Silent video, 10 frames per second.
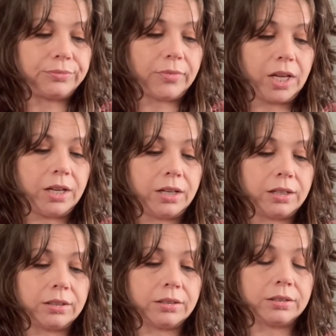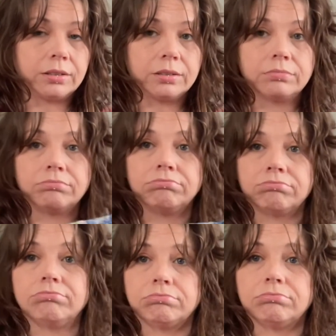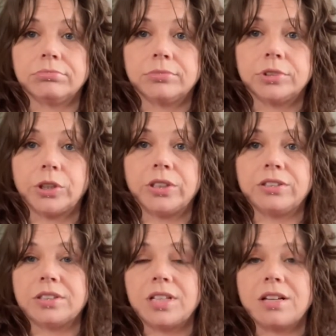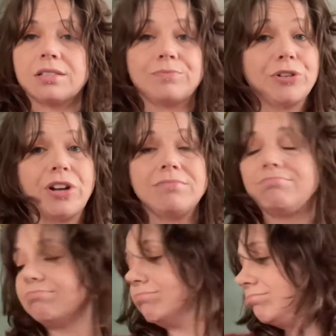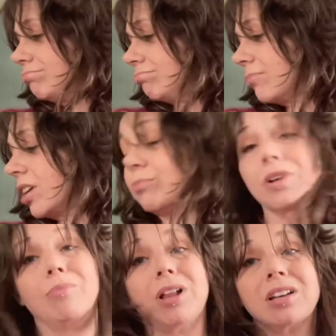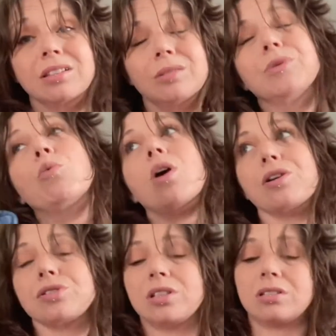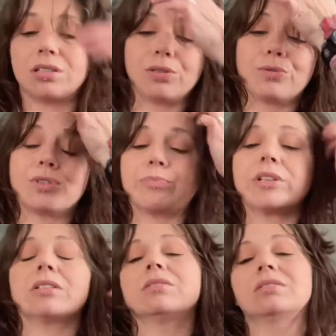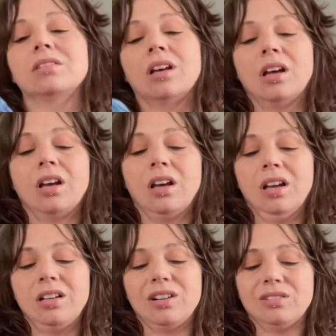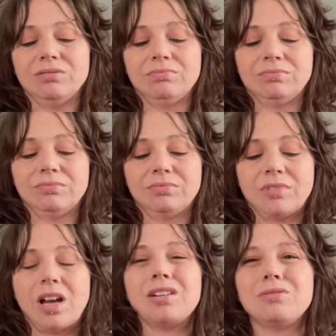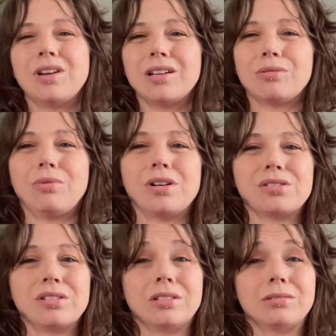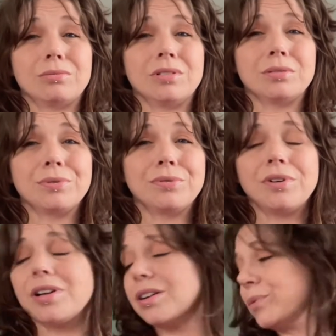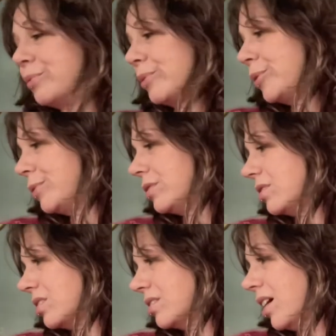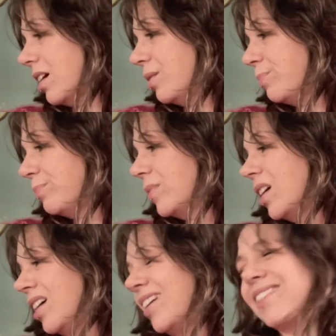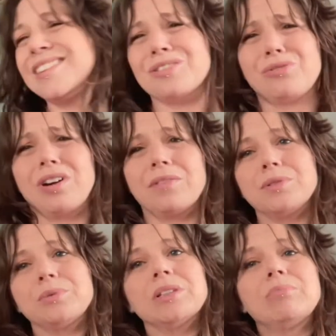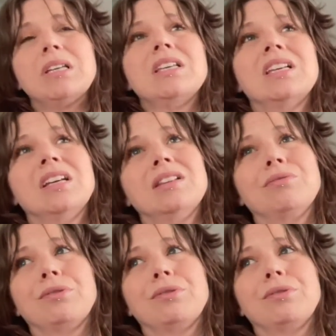And so these are the socks. They're done. I'm gonna wash these too, just because, you know, I do like to wash things once before I give them to people, because like, things travel with me. They get thrown